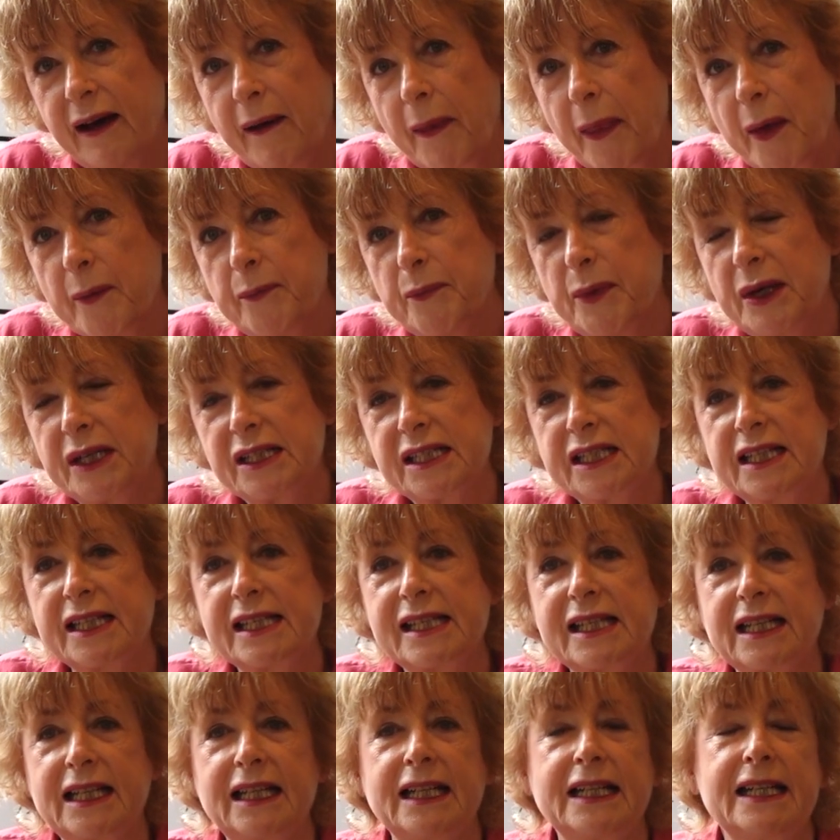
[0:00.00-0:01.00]
The
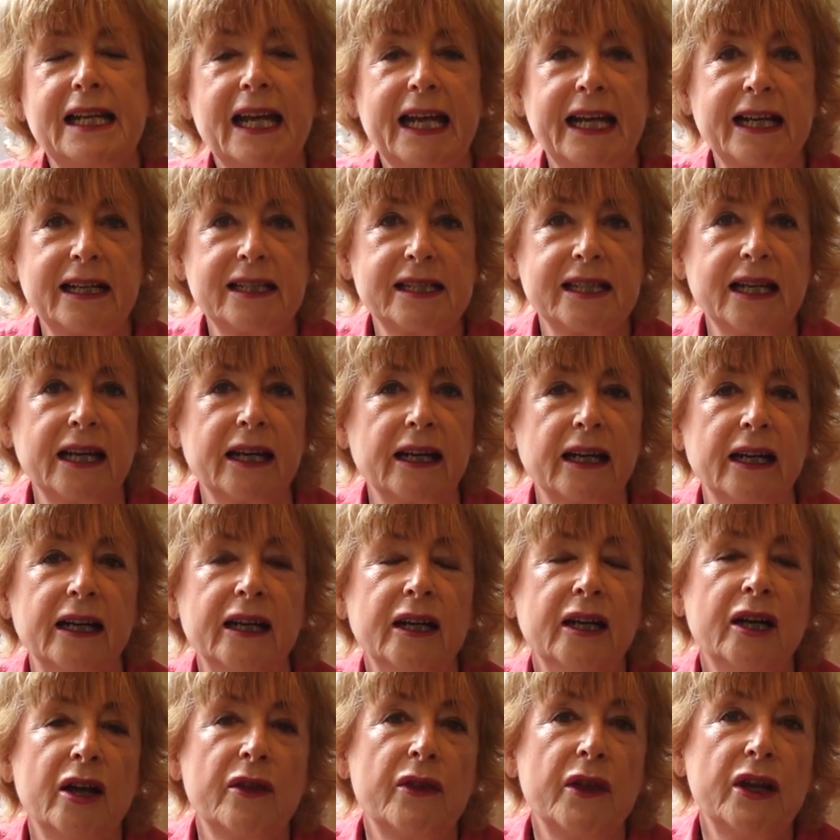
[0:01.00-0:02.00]
butter's connecting
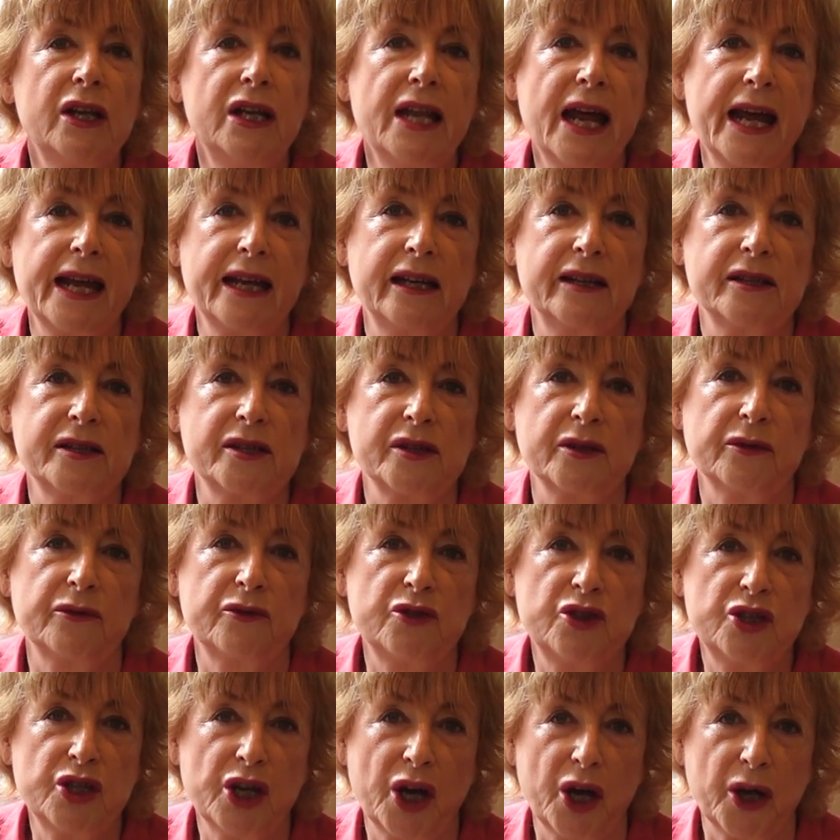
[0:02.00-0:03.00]
the layers
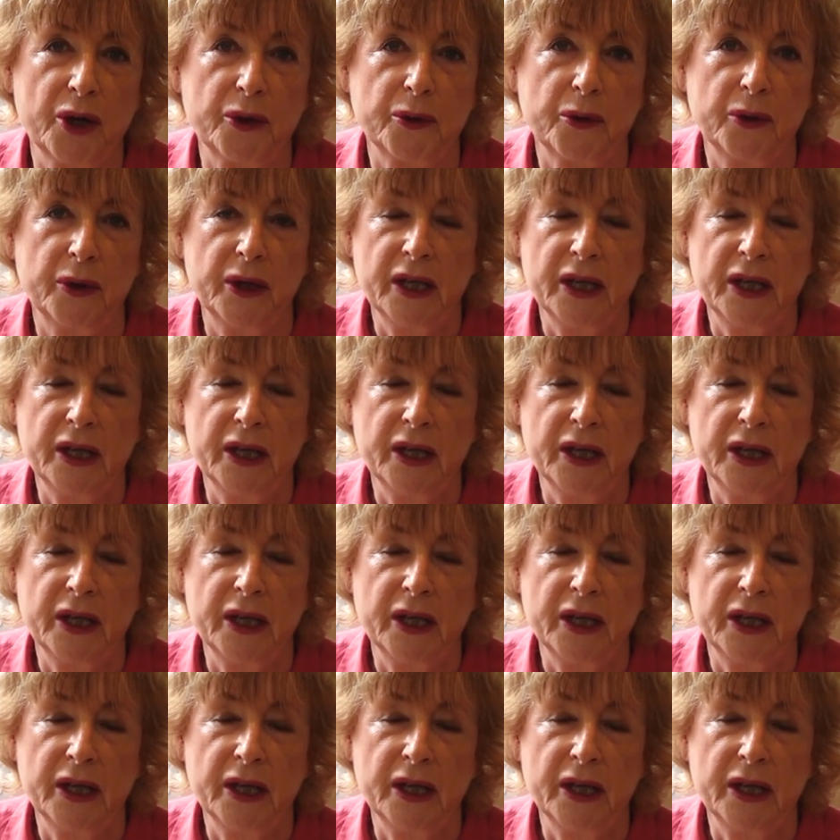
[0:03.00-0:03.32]
of dough.